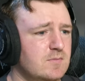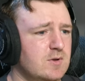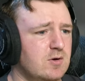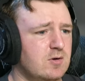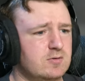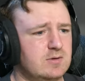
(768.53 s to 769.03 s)

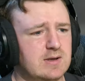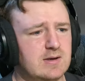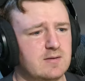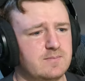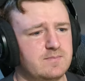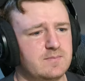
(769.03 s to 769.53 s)
Oh,
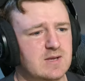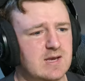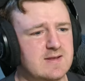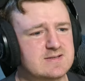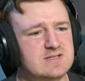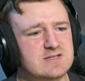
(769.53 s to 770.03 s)
yeah.
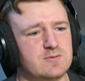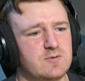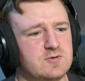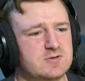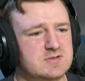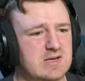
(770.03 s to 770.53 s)
Okay, this is the
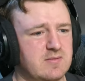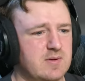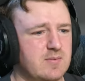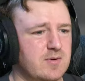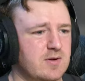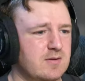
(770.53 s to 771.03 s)
Roosters I
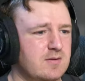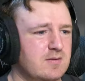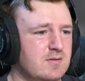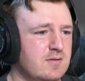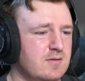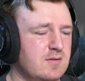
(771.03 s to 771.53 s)
remember.
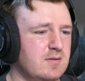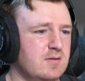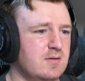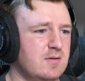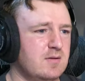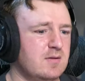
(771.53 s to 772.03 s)

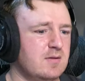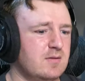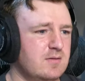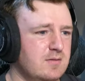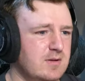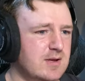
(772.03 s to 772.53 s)

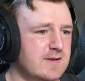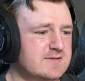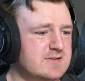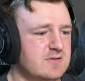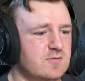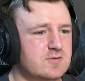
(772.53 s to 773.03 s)
Yeah,
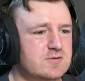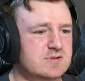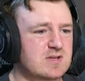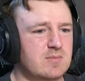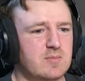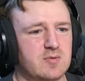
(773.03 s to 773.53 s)
this is the
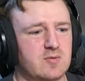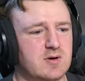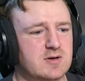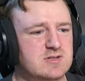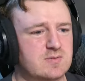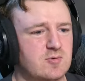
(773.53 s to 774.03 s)
Roosters I remember
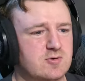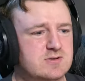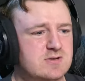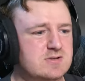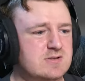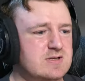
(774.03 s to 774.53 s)
watching
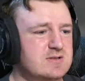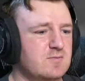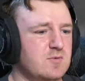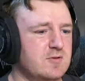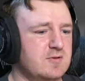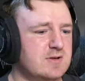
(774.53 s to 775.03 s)
most of the season,
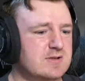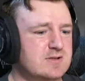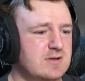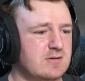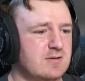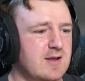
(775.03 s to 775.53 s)
where they're
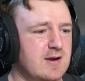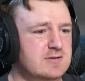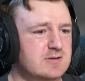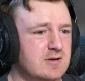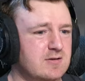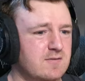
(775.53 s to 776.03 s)
just
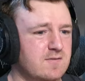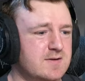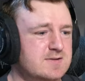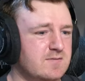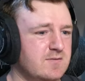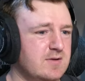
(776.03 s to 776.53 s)
electric
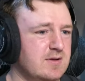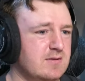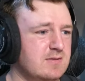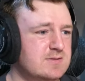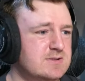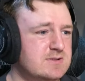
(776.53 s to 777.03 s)
offensively.
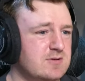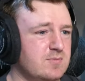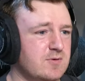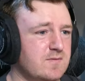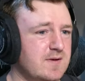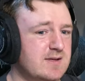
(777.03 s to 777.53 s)

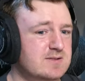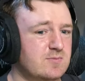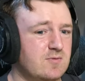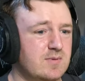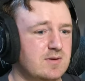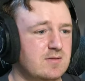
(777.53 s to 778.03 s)
Super fast
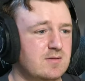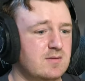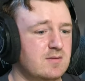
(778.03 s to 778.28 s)
movement.